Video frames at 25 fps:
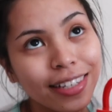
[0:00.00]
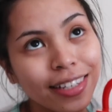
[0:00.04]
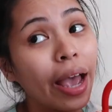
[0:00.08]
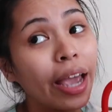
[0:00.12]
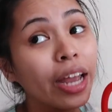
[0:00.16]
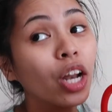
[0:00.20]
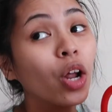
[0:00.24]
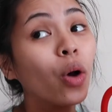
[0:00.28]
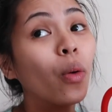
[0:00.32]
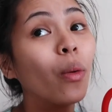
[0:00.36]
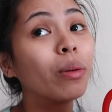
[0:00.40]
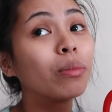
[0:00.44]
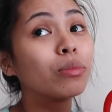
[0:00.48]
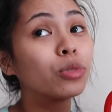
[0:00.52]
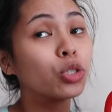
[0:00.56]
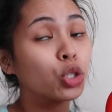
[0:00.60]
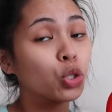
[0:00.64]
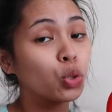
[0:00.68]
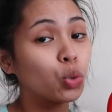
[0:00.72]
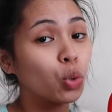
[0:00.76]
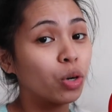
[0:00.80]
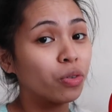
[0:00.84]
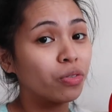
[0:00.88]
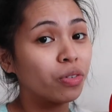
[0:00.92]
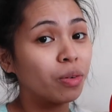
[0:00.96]
I know I'm
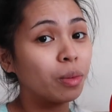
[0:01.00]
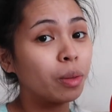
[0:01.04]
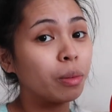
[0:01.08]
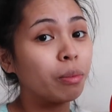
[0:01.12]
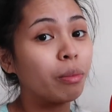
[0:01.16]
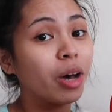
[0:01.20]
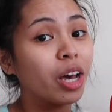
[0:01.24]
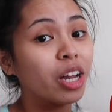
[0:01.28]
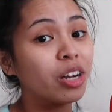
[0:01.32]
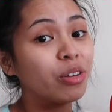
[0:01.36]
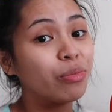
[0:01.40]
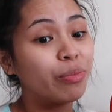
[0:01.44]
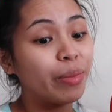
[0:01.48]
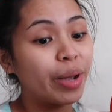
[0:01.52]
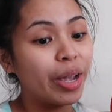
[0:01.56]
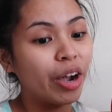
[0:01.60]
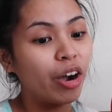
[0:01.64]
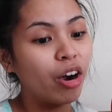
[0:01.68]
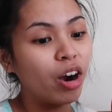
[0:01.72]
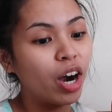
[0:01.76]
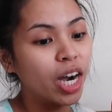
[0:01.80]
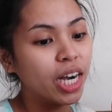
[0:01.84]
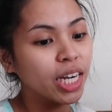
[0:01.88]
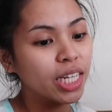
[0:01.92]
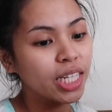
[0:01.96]
sure from the bottom of my
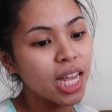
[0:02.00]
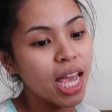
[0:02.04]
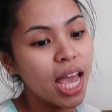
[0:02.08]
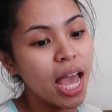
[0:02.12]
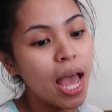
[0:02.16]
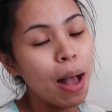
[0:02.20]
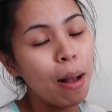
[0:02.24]
heart,